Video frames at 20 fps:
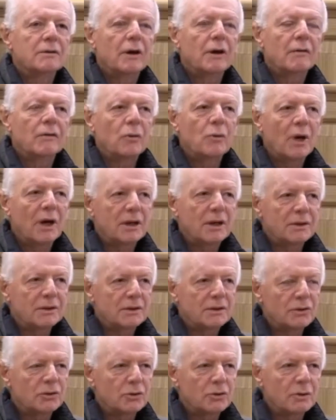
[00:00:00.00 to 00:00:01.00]
of awareness
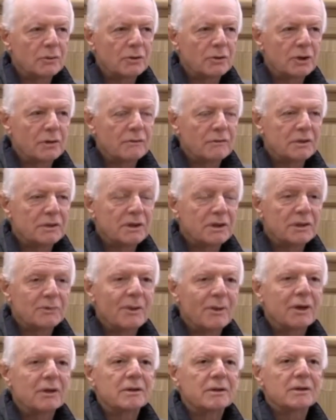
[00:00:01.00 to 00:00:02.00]
that your observer is
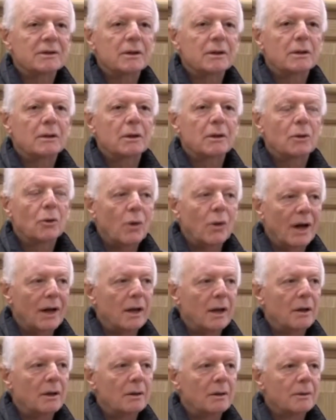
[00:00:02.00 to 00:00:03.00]
experiencing right
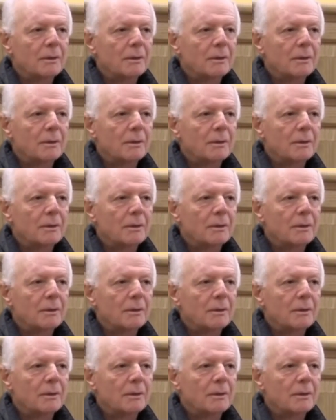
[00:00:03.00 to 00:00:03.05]
now.